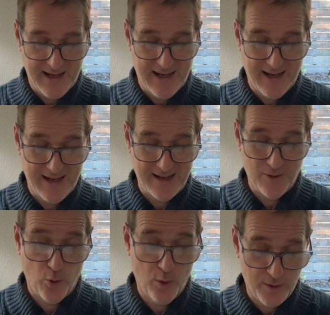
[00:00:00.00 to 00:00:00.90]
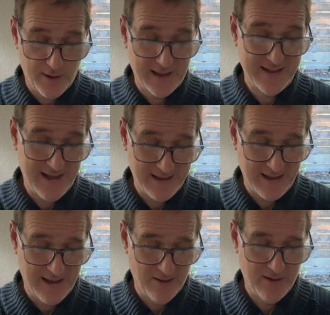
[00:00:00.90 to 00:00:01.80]

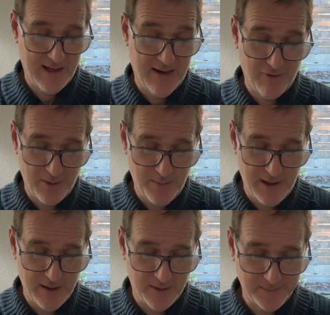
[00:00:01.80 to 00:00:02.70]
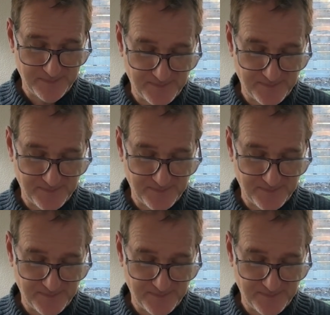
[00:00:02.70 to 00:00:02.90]
takeout every meal.